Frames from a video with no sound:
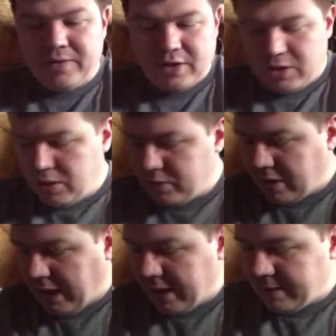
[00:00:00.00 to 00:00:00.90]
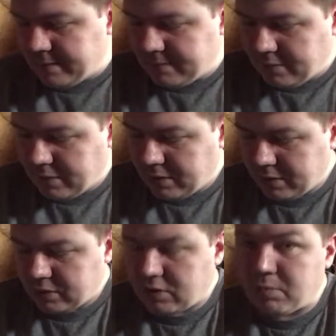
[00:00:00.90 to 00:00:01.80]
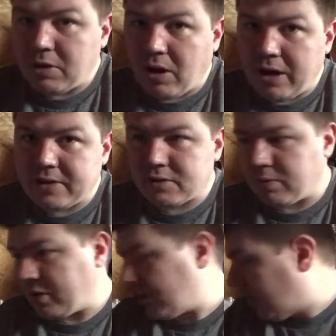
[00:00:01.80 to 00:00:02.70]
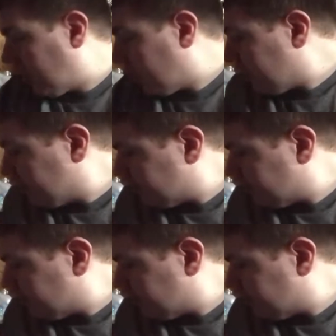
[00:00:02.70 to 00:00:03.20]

the unit, to be honest with you.